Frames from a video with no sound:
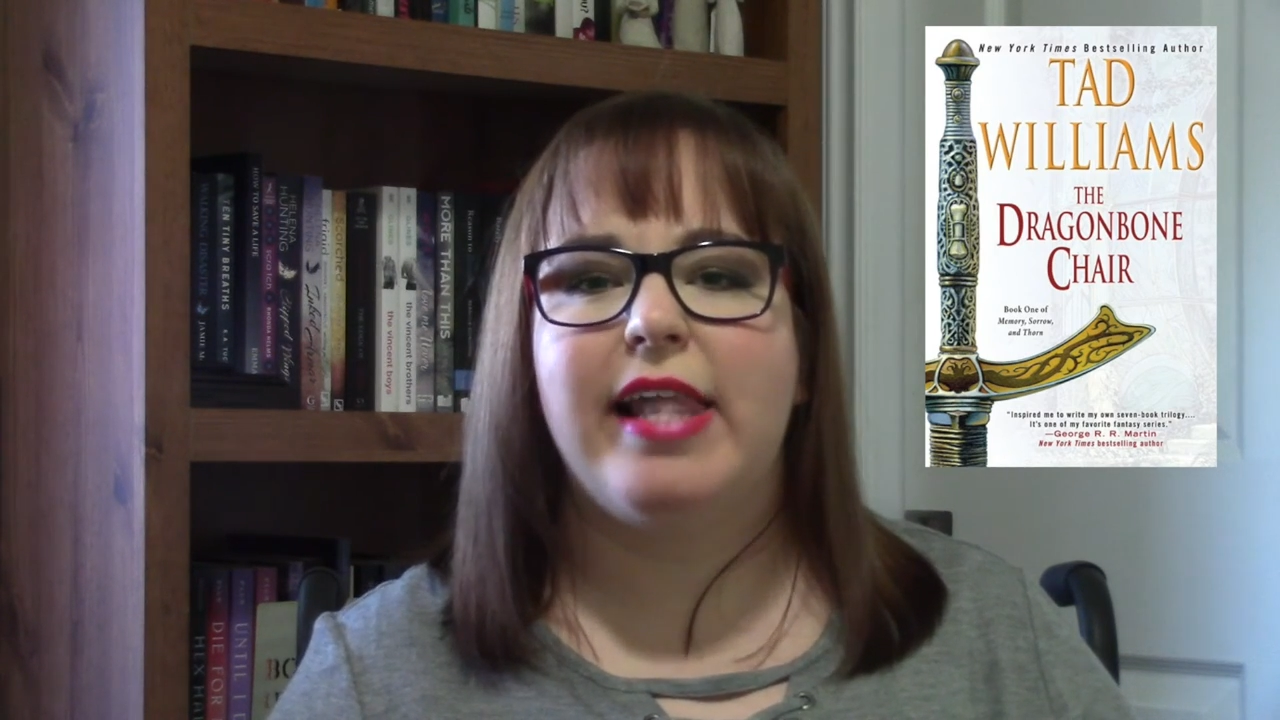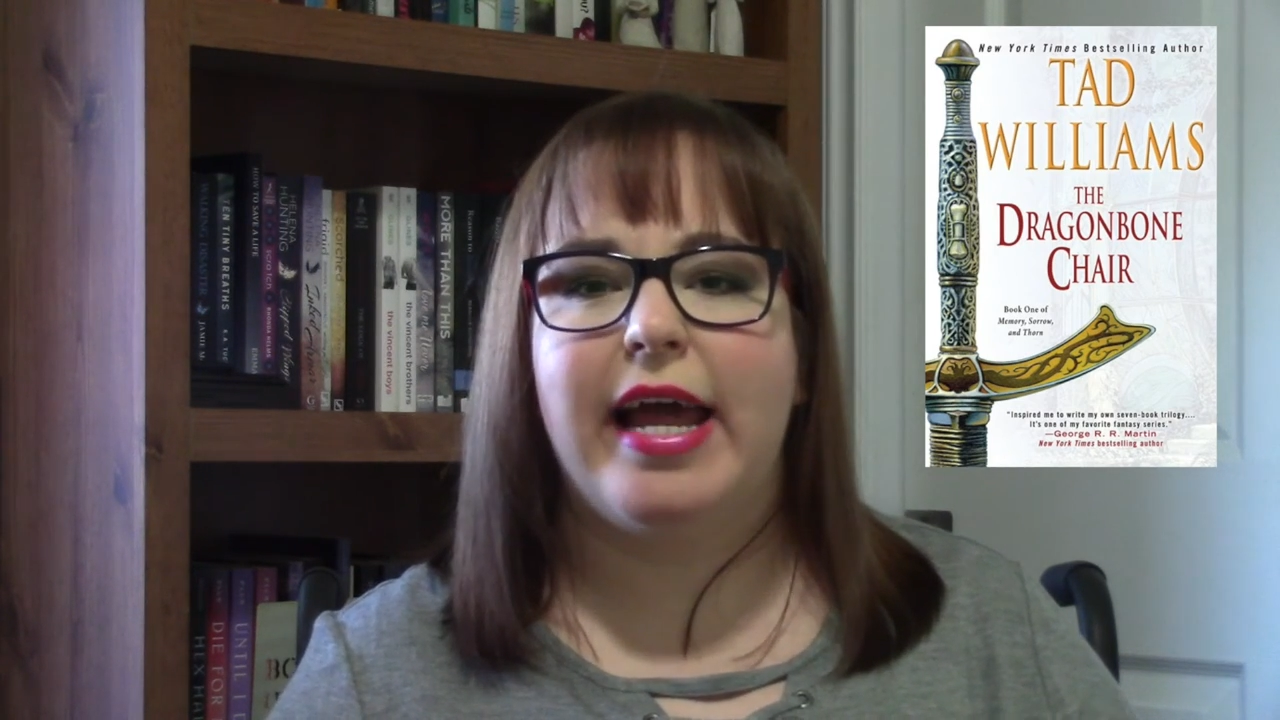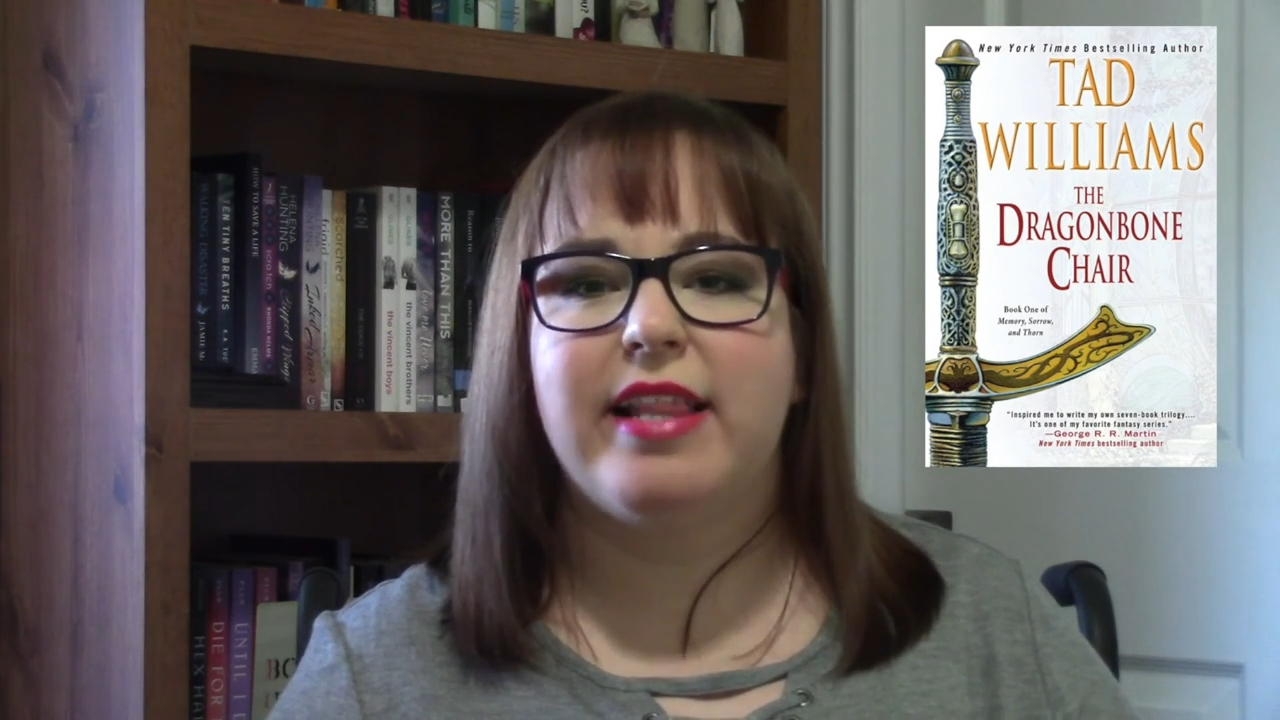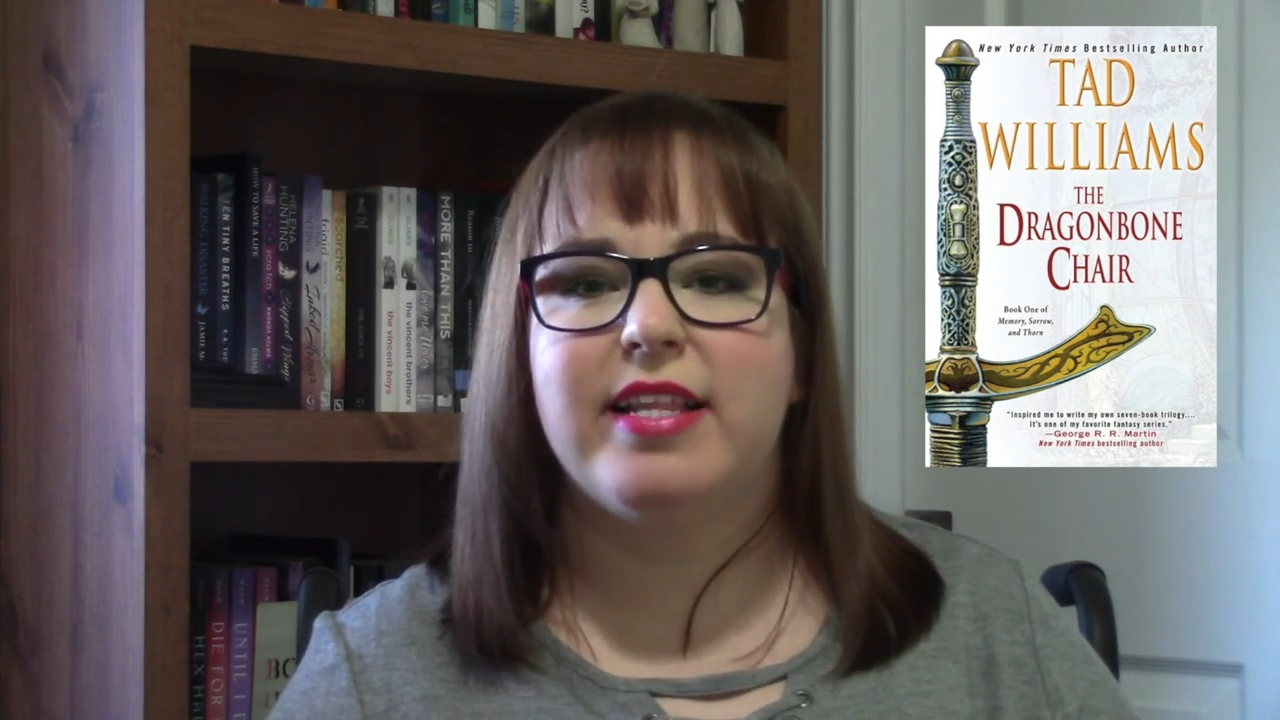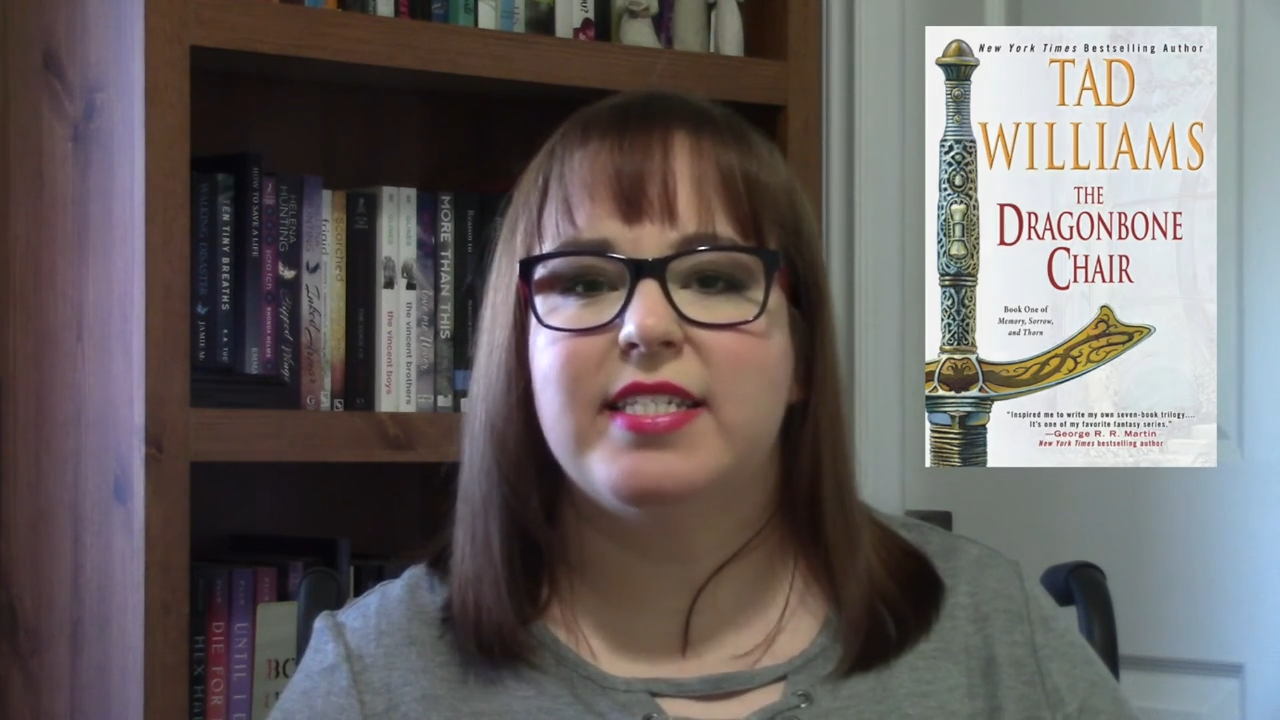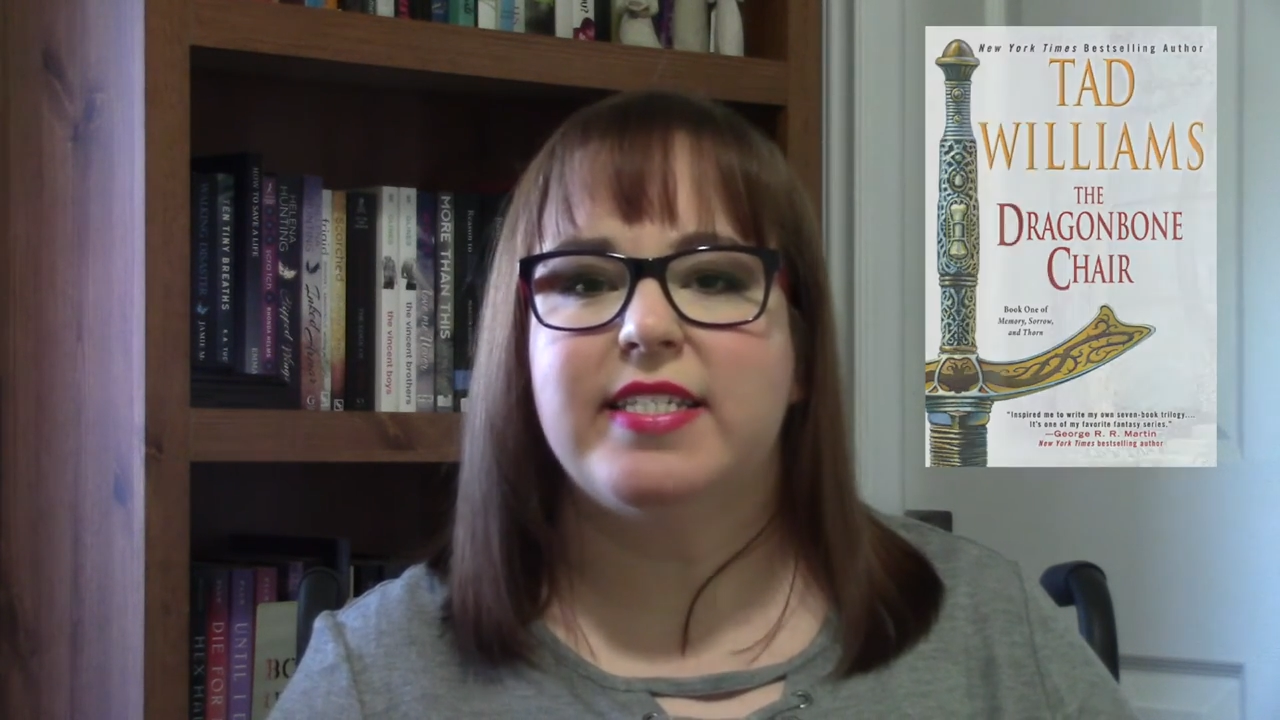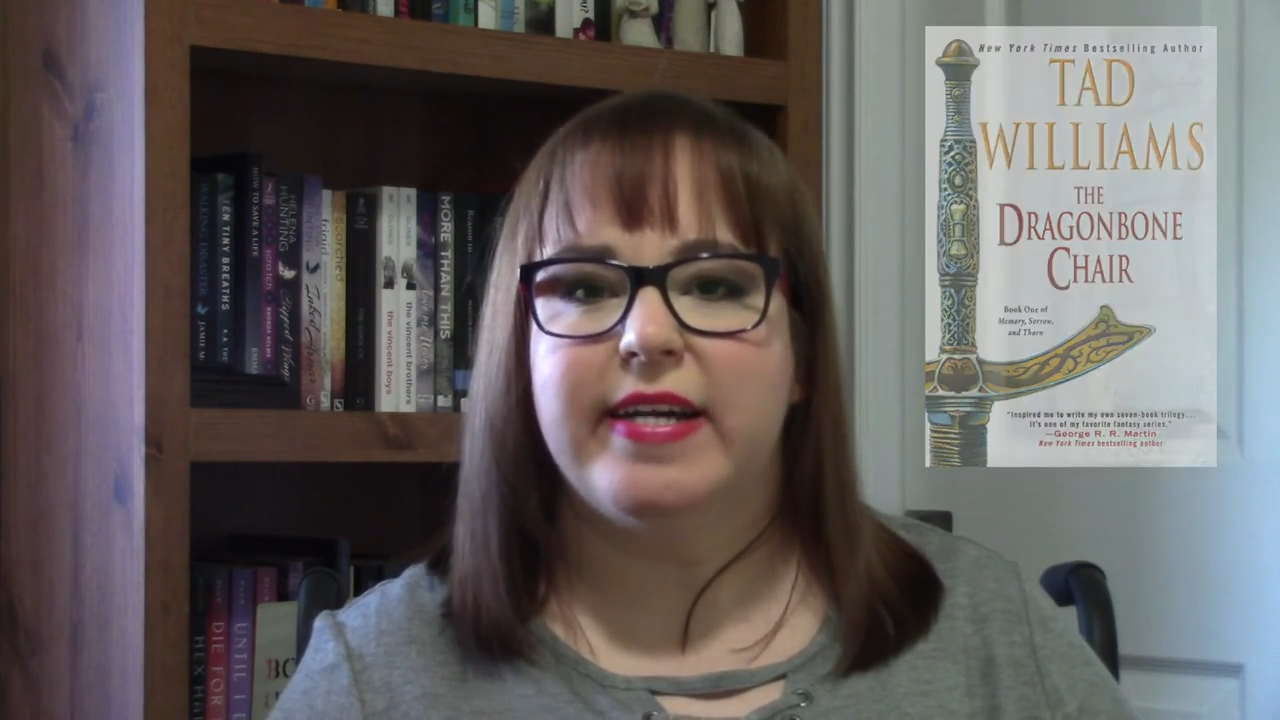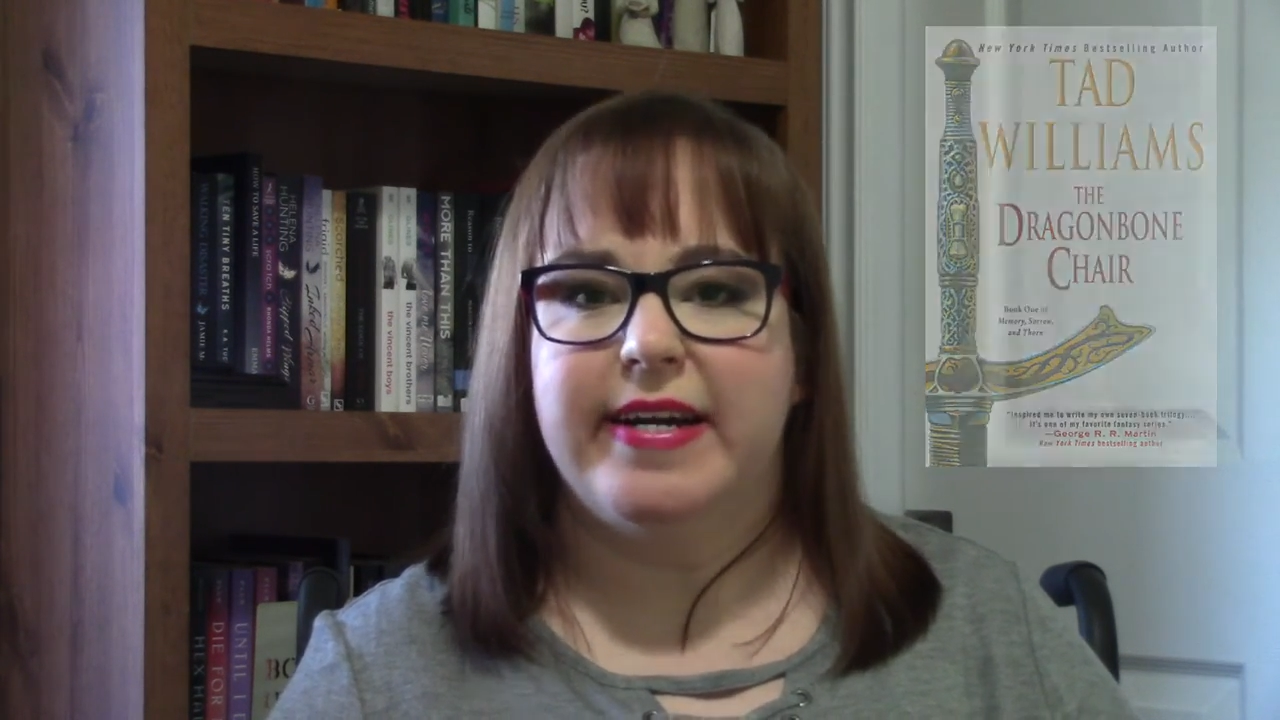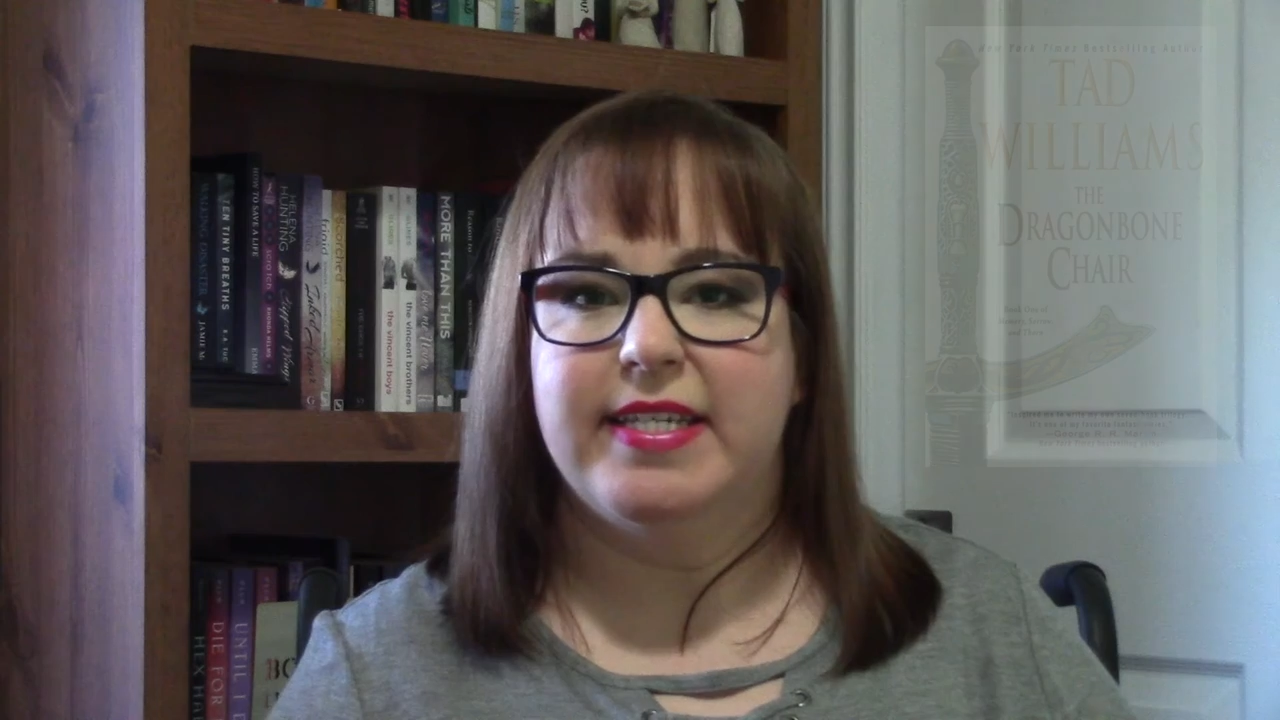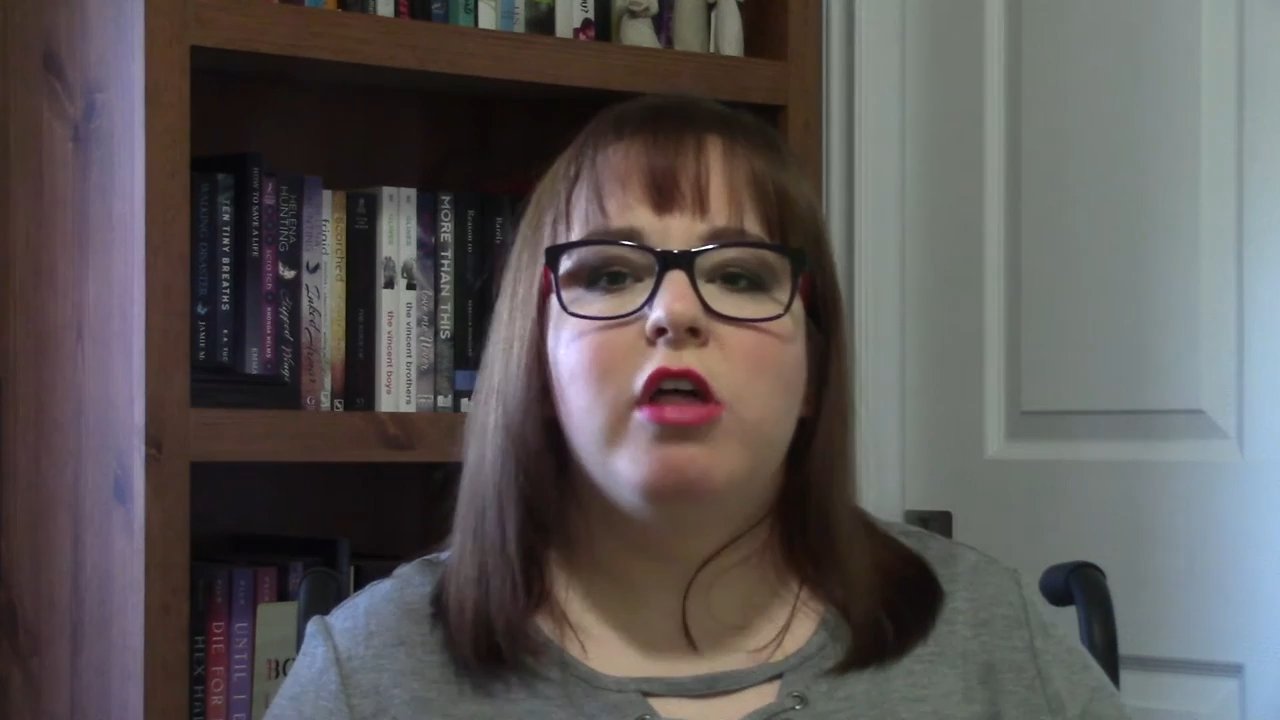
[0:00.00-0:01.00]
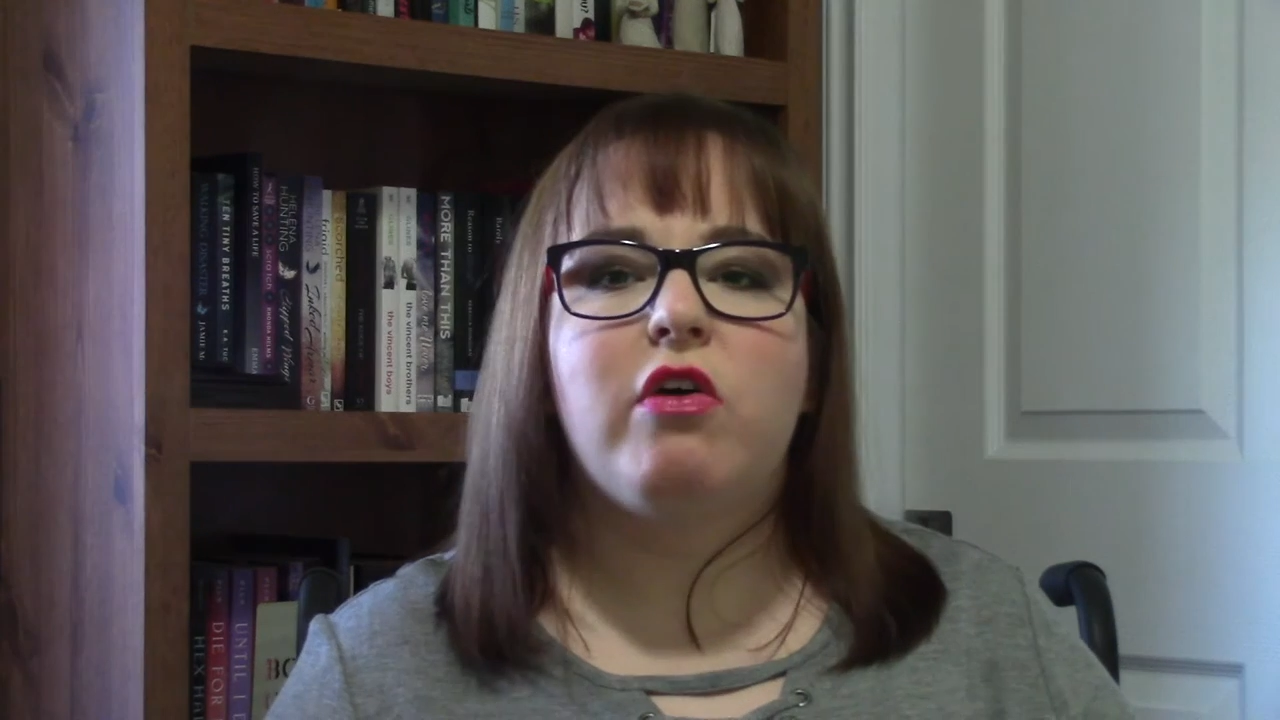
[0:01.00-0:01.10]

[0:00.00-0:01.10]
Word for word: like this series.